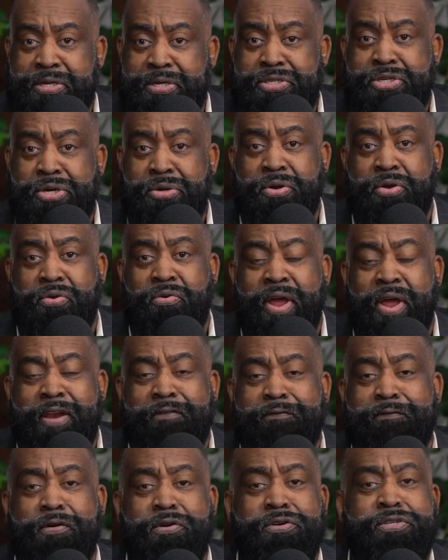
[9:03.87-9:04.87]
So the credit
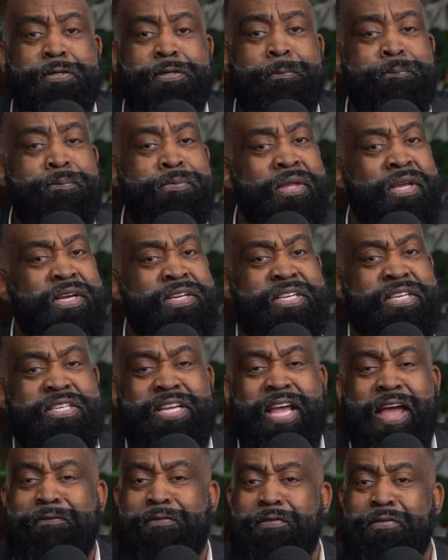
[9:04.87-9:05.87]
verse is
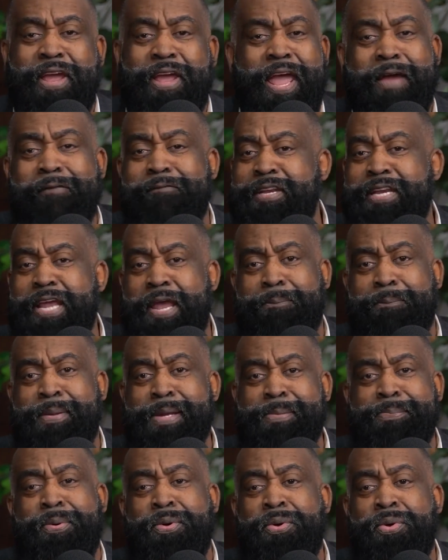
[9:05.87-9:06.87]
designed for the everyday
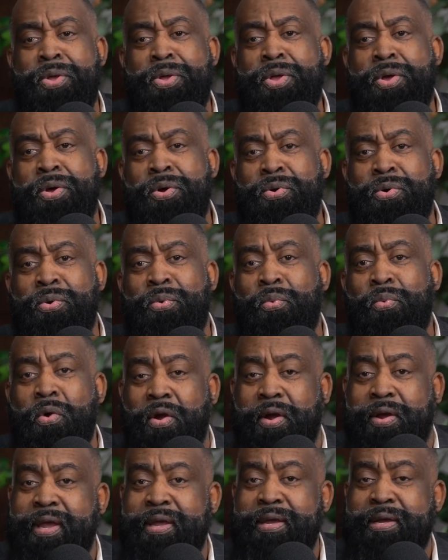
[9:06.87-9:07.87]
people,
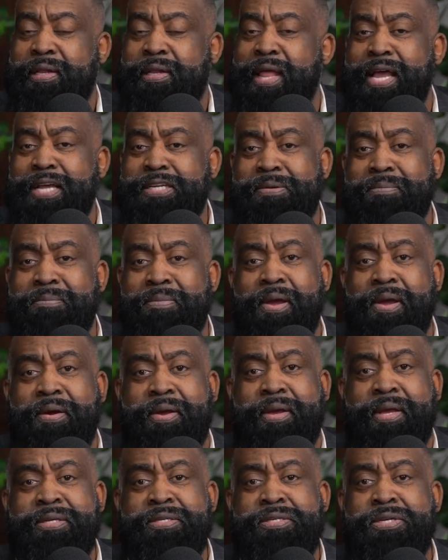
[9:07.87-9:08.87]
working class
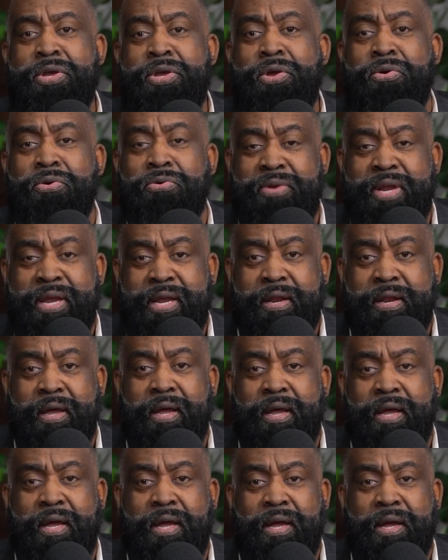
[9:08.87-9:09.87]
Americans who need
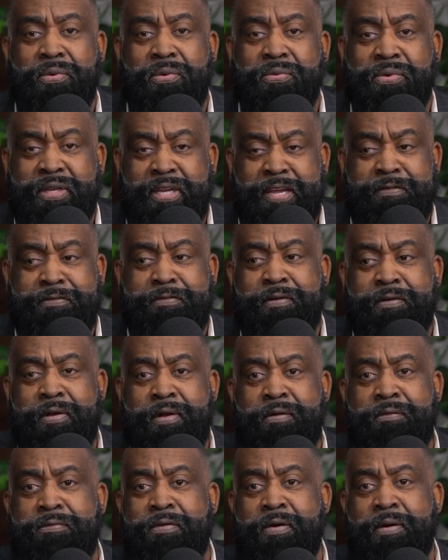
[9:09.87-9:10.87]
a relief
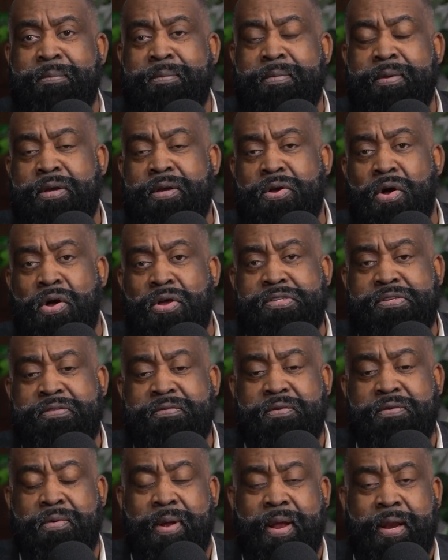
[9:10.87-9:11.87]
from the cost of
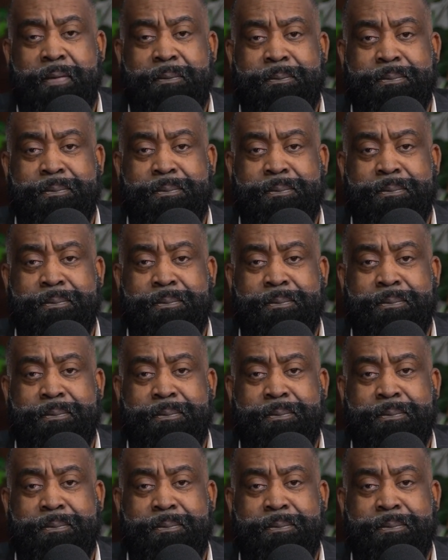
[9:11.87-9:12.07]
credit.